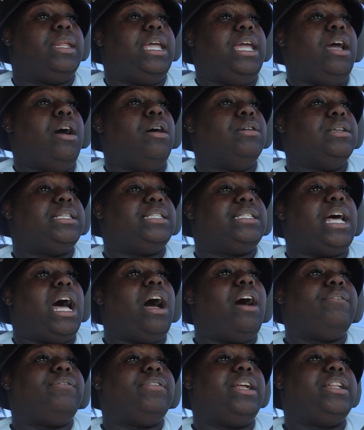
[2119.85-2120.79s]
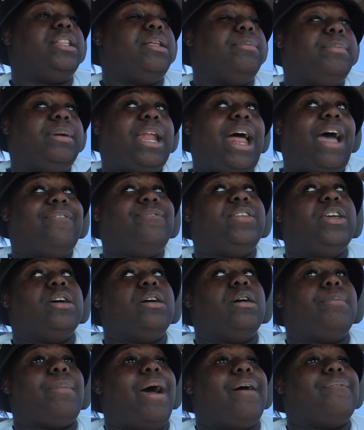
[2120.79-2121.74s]
it don't solve nothing but i
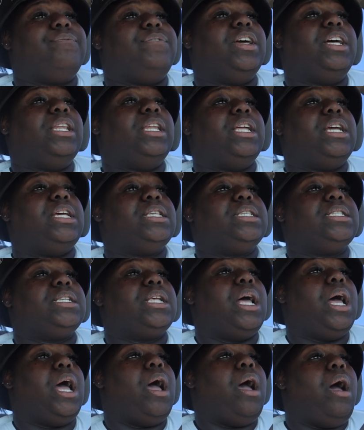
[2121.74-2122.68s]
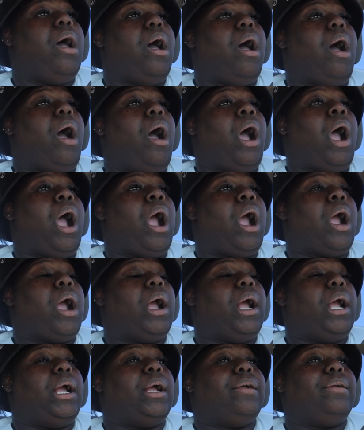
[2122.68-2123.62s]
feel my feelings
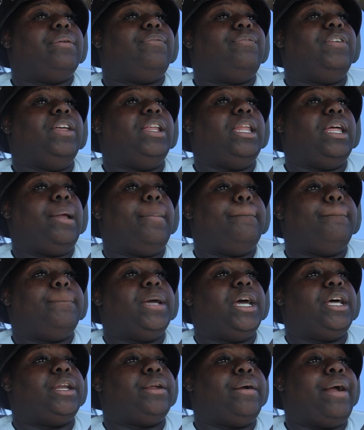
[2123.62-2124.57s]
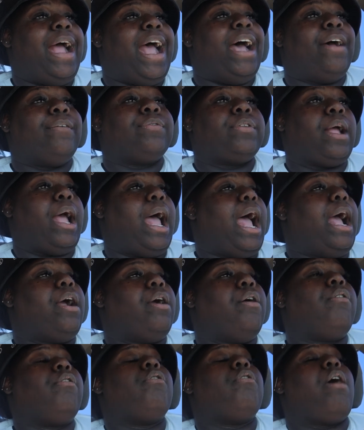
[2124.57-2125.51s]
are feeling better after i
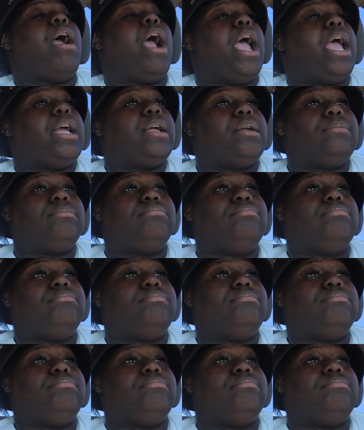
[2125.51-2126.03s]
cry